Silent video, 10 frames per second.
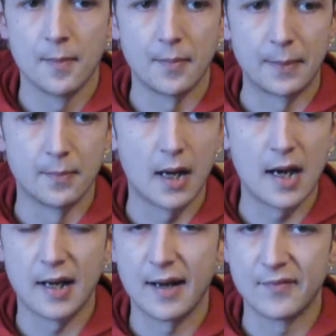like mine,
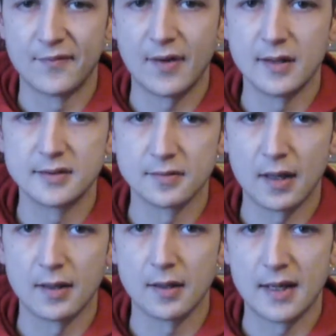I have the fence
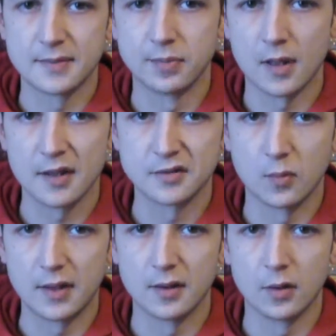around there, it has to block the
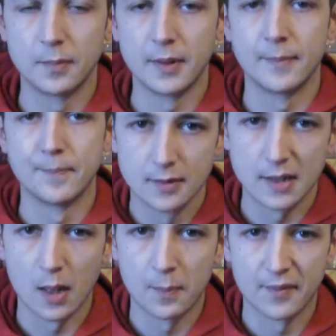wind a little bit to
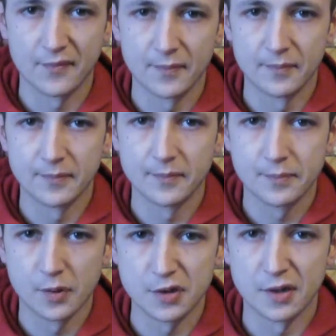help it from
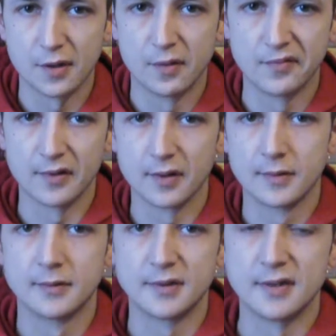pushing it over,
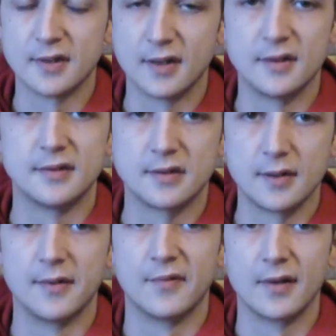since it is
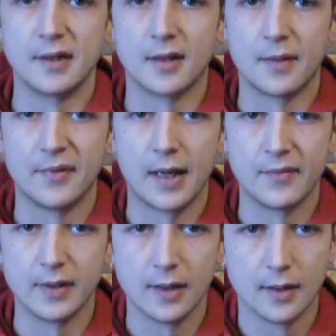very top
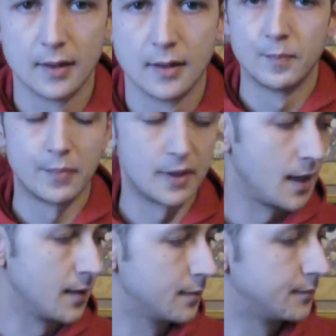heavy. But
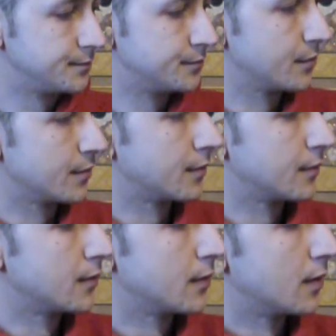I
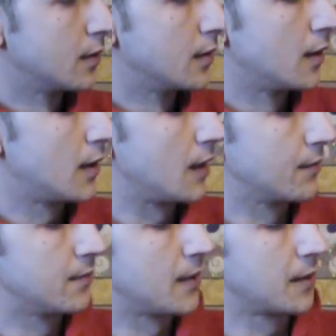highly
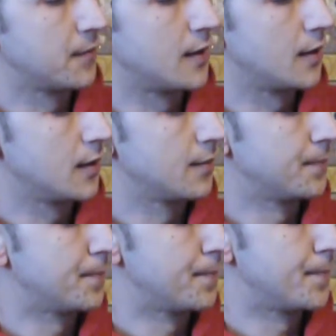recommend it.
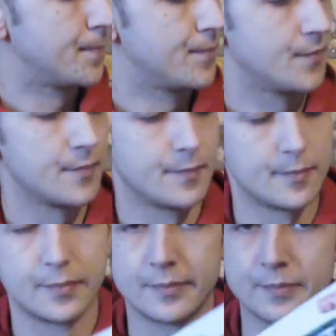
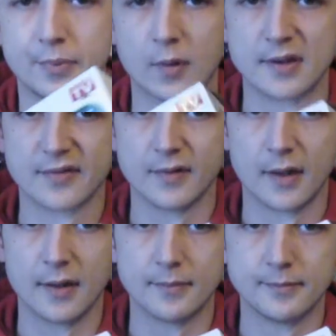Points of Light.